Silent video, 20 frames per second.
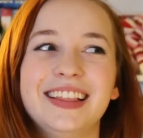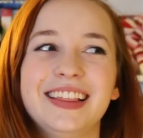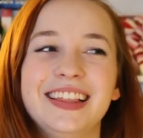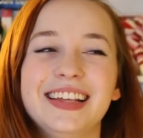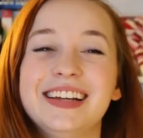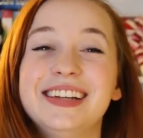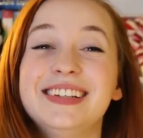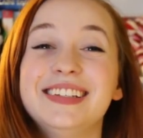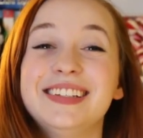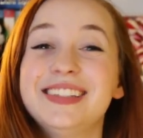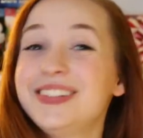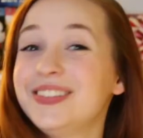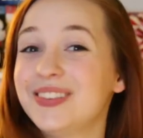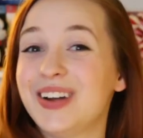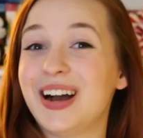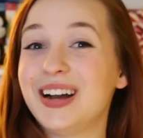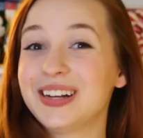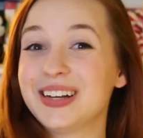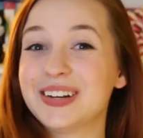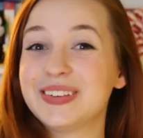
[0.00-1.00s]
things do
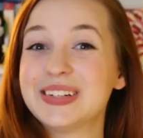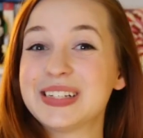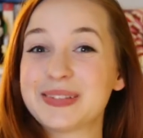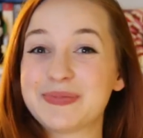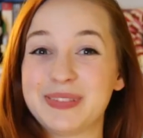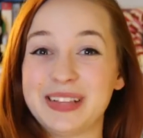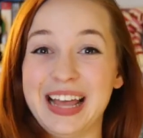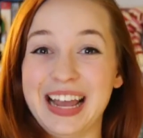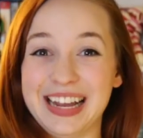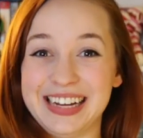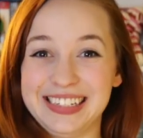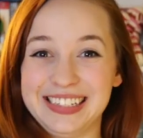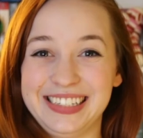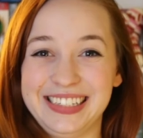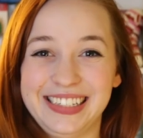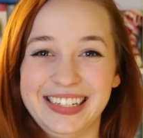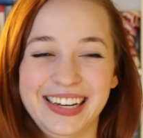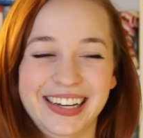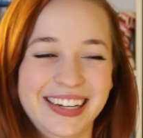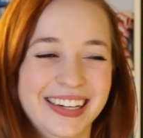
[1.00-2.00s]
not go as
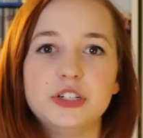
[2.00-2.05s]
planned.